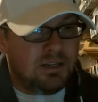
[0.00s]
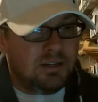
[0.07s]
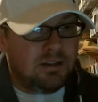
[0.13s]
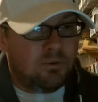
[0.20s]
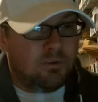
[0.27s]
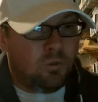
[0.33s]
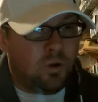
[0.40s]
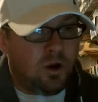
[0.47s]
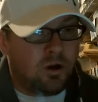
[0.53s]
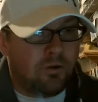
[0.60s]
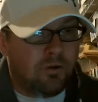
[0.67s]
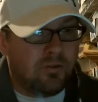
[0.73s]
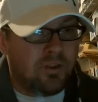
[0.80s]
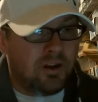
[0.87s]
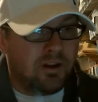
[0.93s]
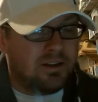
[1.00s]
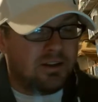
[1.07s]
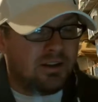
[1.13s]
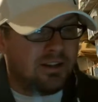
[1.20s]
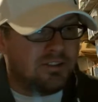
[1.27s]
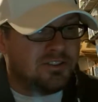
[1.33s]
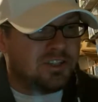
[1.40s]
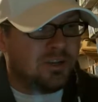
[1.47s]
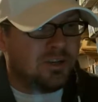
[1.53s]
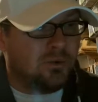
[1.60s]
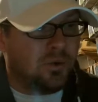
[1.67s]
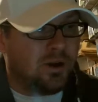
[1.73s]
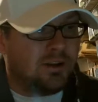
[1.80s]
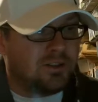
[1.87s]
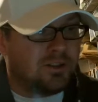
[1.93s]
walk over there and see
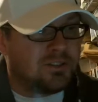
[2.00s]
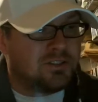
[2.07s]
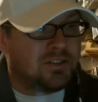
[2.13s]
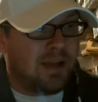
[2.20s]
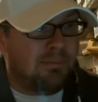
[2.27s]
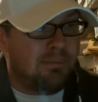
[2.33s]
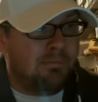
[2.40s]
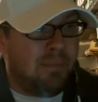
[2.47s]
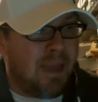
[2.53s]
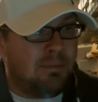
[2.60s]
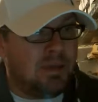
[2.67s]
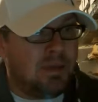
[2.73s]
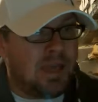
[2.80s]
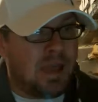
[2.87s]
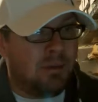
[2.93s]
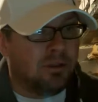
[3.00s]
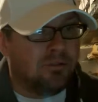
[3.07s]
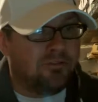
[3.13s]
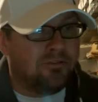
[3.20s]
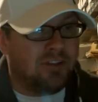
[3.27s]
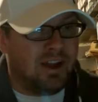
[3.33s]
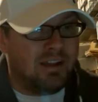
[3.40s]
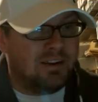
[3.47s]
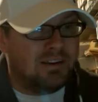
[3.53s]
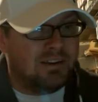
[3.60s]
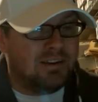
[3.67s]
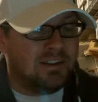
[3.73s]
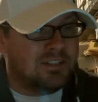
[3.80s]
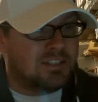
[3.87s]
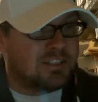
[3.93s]
what else I may be able to find
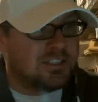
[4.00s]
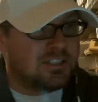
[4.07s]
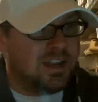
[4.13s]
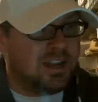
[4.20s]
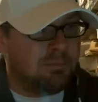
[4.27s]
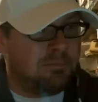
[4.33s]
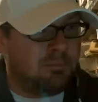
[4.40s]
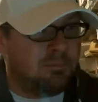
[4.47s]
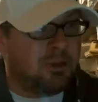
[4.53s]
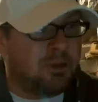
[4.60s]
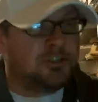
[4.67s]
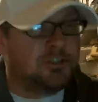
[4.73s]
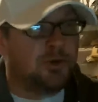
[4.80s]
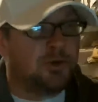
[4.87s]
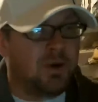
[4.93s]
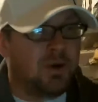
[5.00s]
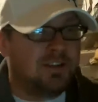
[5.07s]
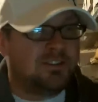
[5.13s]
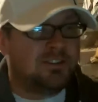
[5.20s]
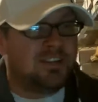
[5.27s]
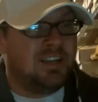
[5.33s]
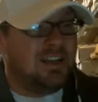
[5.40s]
and just kind of put it to rest.